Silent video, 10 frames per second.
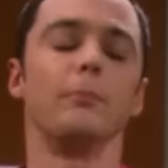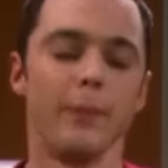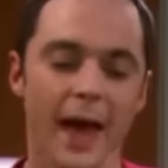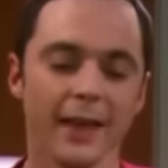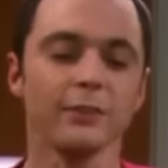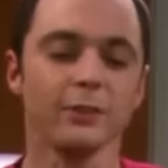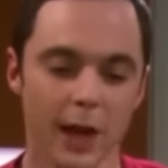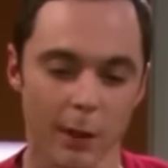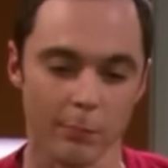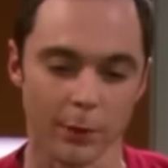The best
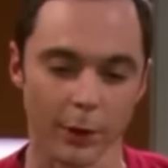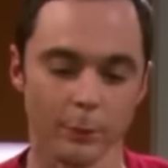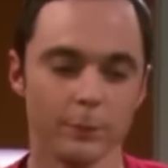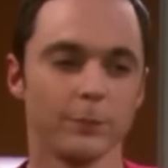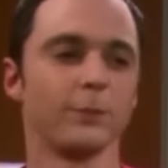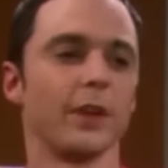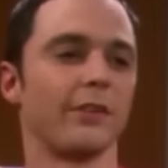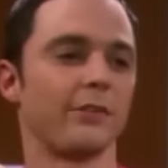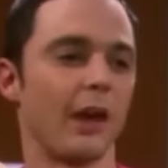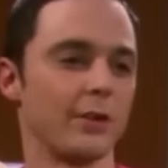number
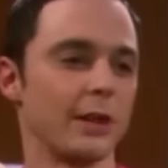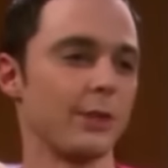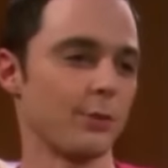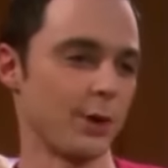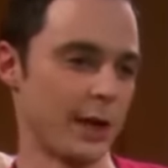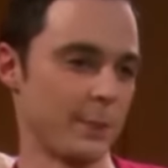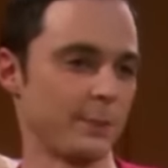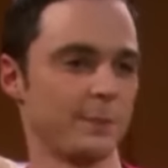is seventy-three.